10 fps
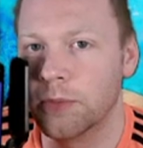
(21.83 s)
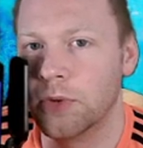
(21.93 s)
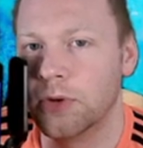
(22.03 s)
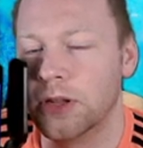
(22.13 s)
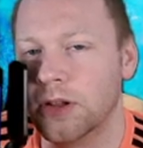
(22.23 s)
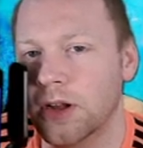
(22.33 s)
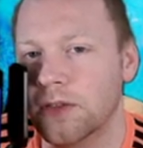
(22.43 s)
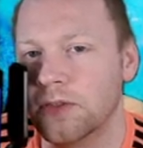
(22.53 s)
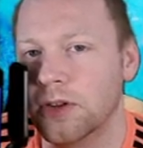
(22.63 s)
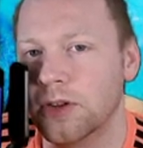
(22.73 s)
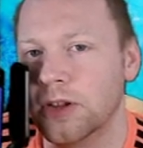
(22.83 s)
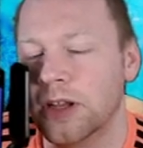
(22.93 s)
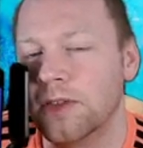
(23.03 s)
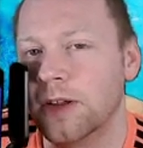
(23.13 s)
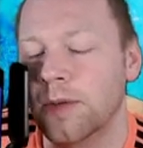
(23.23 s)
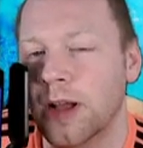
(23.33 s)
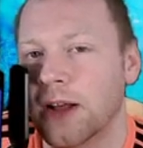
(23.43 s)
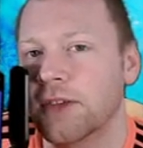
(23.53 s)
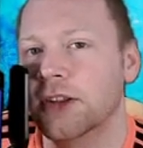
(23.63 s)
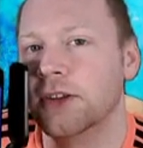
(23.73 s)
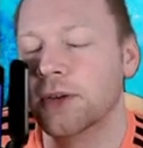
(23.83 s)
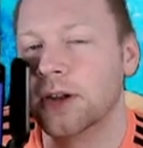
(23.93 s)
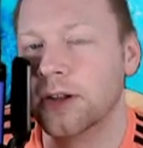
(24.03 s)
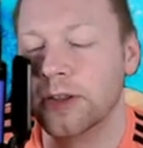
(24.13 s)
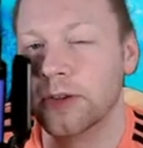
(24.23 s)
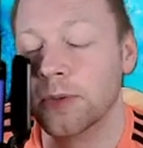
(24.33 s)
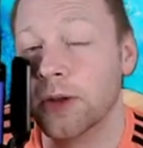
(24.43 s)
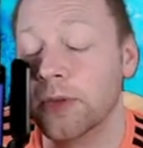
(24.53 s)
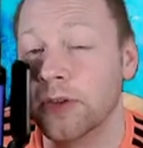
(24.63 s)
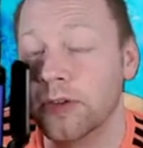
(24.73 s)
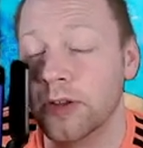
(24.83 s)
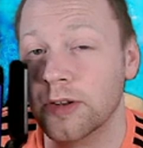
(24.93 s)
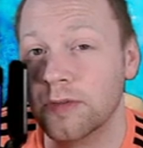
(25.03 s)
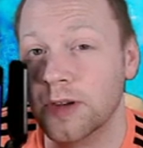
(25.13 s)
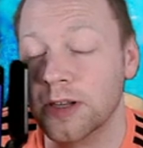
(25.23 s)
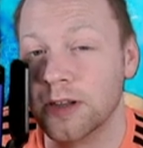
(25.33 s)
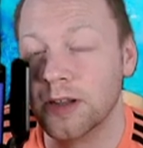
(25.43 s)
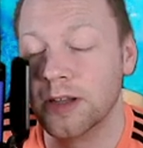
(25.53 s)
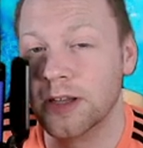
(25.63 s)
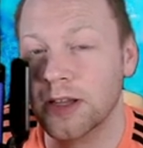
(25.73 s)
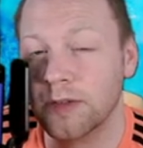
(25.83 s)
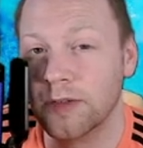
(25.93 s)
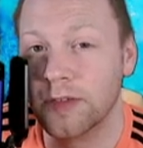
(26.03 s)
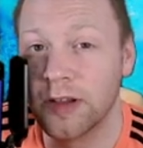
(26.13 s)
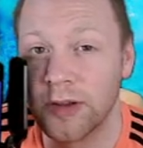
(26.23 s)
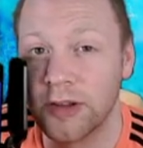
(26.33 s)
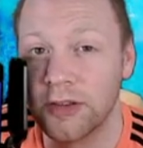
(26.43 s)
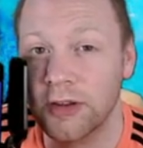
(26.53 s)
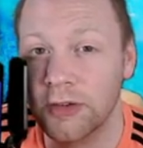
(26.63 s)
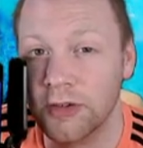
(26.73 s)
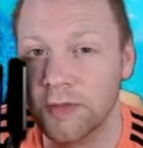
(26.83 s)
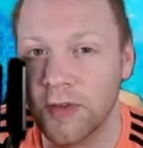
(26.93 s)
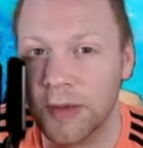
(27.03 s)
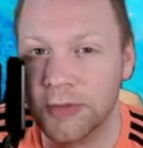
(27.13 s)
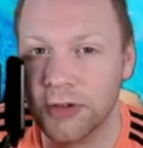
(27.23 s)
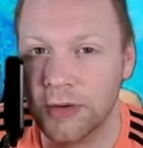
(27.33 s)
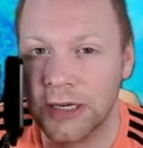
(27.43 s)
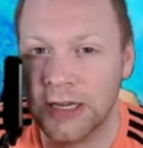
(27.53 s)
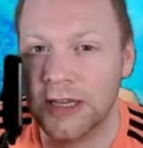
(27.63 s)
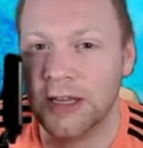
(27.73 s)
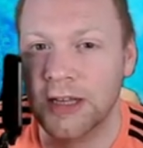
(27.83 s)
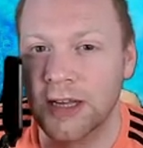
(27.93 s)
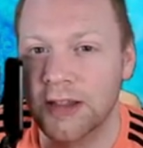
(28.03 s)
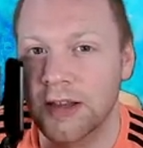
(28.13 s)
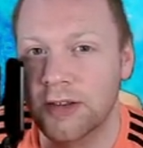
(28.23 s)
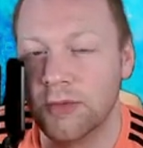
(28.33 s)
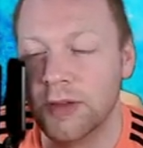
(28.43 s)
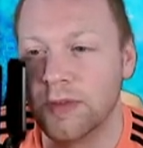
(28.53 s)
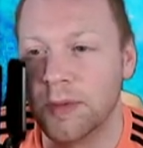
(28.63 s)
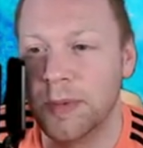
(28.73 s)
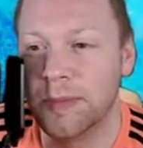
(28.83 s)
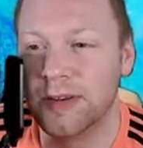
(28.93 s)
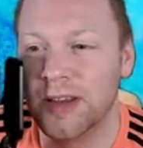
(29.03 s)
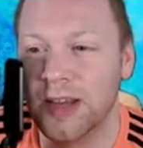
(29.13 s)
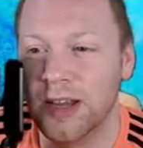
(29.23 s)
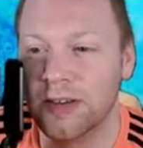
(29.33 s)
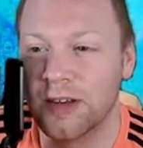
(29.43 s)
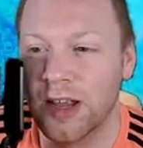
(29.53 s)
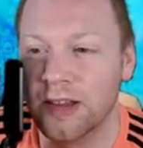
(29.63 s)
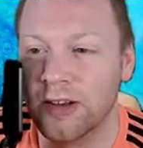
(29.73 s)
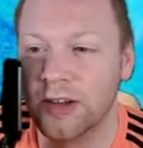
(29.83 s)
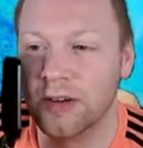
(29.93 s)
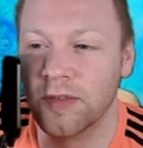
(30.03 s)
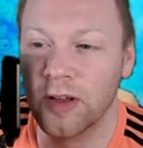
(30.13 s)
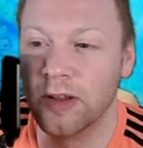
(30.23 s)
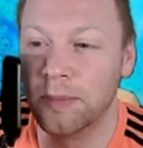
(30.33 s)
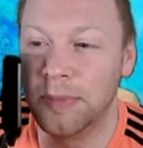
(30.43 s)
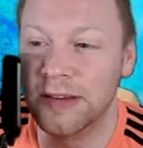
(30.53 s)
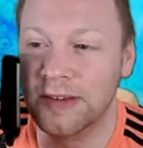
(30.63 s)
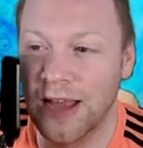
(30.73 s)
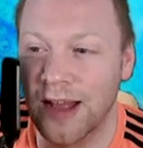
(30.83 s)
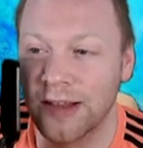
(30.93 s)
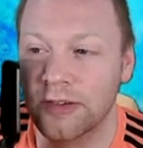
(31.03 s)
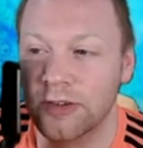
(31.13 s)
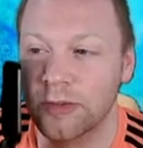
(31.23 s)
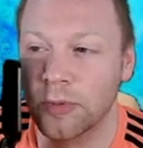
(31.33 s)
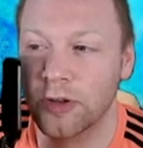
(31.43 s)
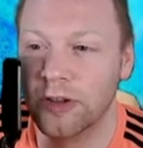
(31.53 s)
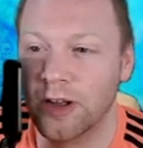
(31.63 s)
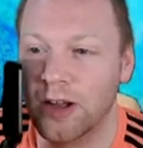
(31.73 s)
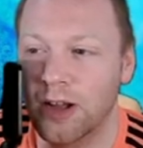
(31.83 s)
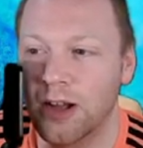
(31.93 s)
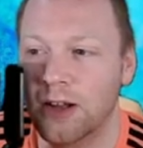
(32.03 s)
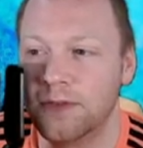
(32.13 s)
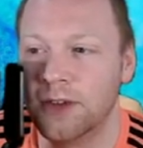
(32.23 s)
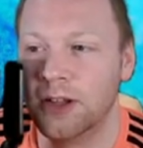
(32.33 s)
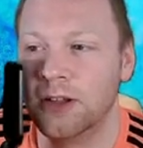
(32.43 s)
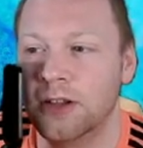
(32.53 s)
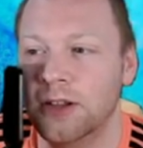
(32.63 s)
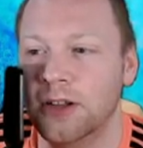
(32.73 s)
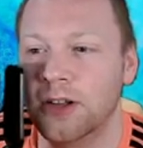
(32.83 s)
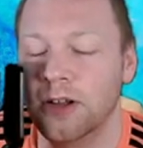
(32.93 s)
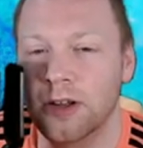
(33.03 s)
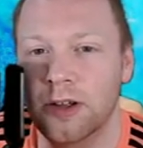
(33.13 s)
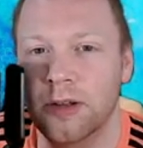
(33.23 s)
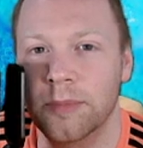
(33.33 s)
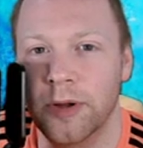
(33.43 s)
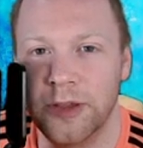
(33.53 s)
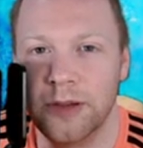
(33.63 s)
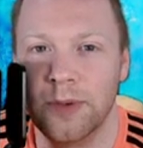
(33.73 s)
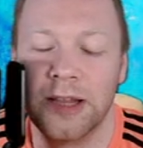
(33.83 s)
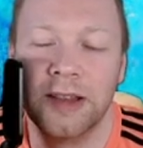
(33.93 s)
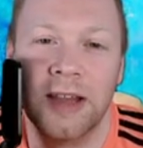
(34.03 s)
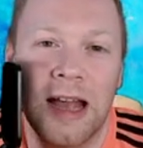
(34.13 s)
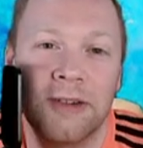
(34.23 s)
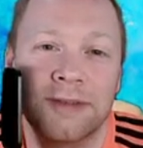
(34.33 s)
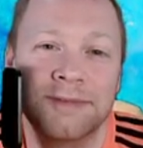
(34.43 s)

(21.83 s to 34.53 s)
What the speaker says: morning, good afternoon, good evening, wherever you are in the world. This is Reganelite here with another good news, good vibe story. And this one from the BBC is the headline of the obese cat loses more than half her body weight. Now,